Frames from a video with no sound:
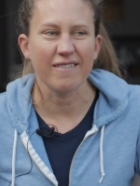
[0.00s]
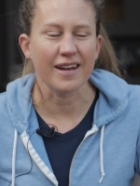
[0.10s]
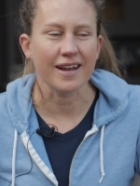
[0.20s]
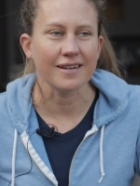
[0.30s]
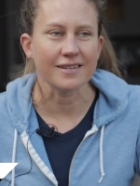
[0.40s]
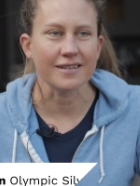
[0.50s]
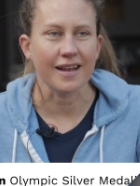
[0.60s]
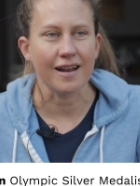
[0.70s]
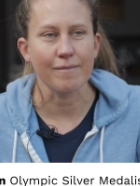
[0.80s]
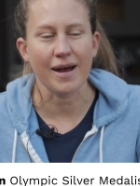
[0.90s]
loving just
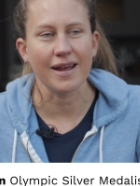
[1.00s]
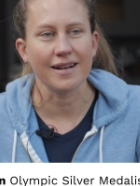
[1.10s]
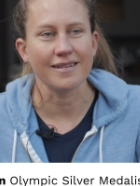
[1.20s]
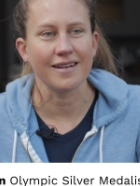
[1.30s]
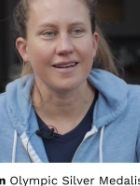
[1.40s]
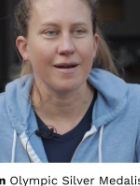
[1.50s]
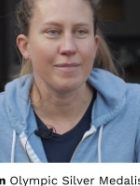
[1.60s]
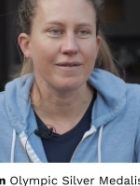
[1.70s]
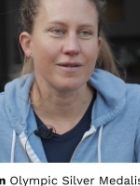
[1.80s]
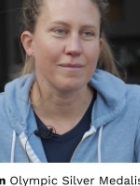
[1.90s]
getting back into a
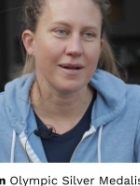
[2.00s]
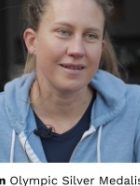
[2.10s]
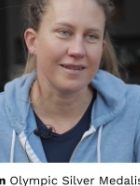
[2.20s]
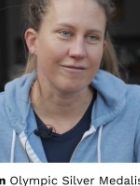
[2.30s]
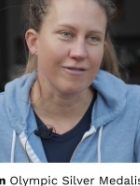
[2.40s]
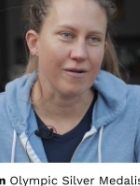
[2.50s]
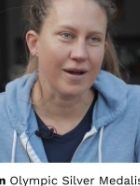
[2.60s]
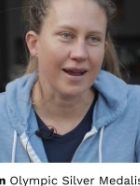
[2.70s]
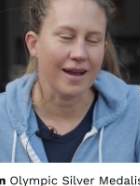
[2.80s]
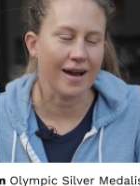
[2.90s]
bit of competitive
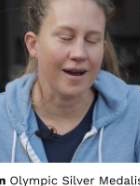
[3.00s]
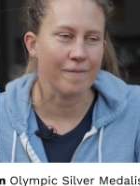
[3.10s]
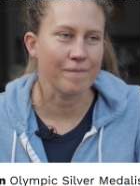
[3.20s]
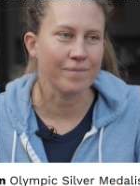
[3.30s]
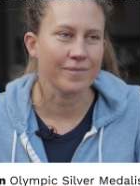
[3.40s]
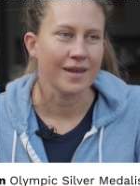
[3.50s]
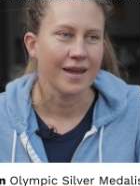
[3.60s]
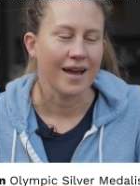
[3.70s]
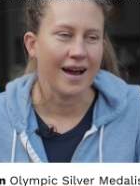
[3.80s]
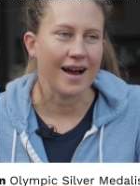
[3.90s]
rowing um,
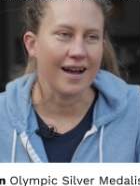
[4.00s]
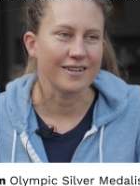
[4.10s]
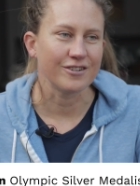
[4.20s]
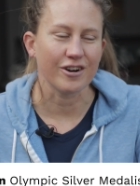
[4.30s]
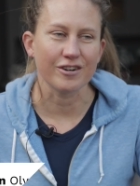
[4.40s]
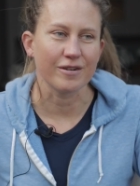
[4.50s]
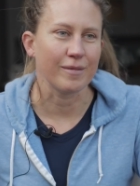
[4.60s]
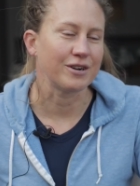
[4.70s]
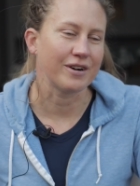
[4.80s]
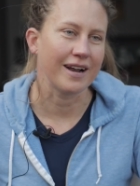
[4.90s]
and structuring
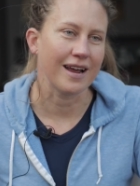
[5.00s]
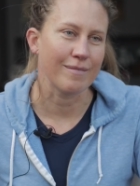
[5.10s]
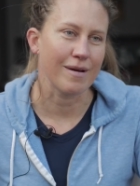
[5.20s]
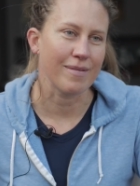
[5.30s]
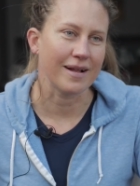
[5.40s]
my training a bit